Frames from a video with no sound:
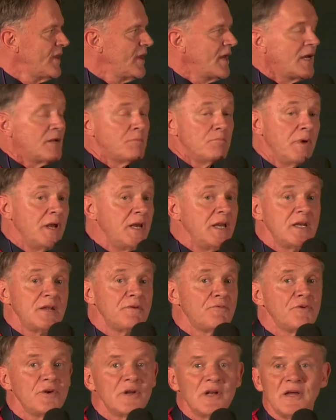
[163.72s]
at many
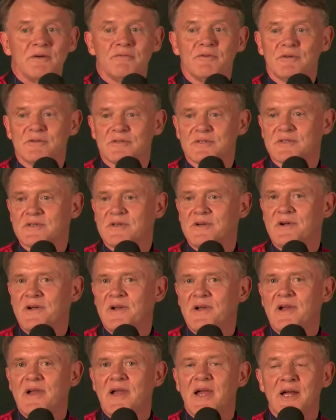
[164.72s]
different levels,
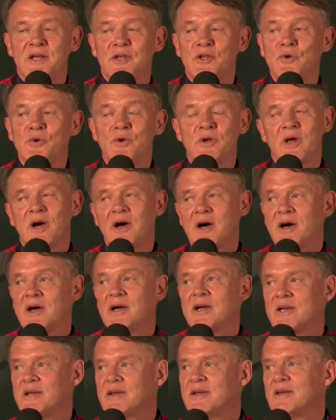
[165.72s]
and you and
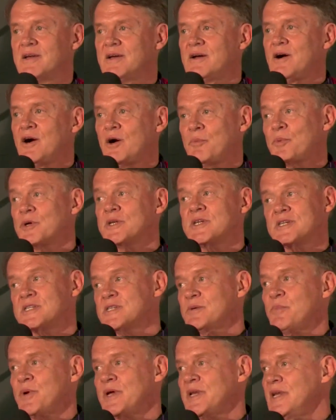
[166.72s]
I are
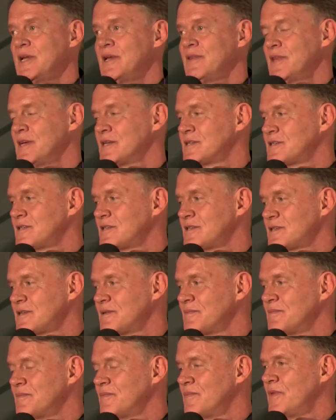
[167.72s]
participating in that
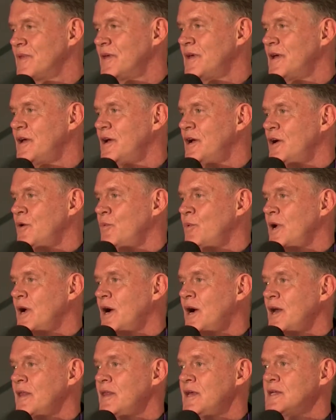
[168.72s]
system. We
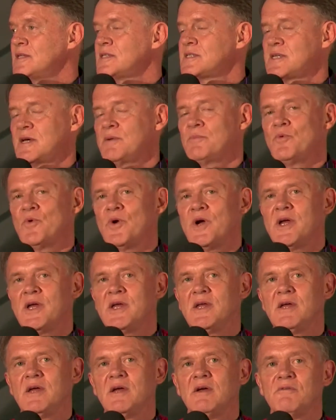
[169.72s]
are either in some
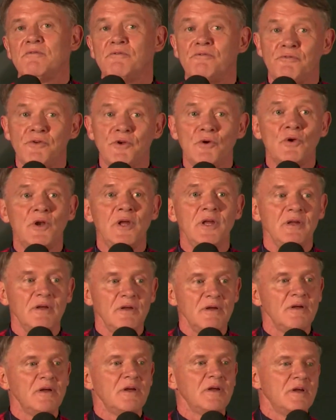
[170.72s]
way
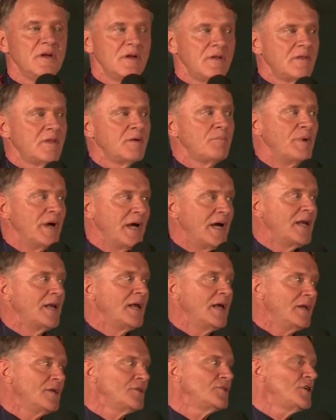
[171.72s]
fueling the bad
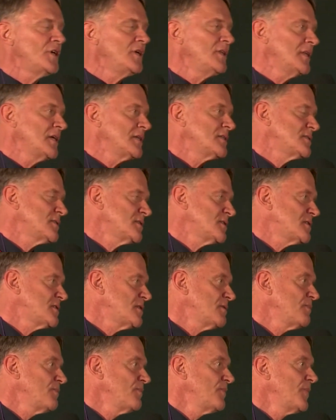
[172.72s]
energy in that
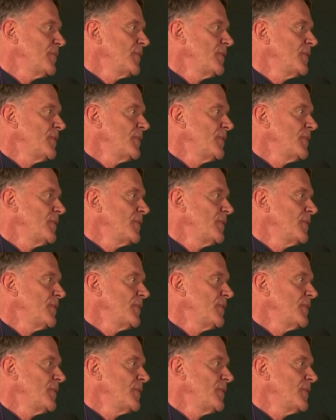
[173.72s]
system,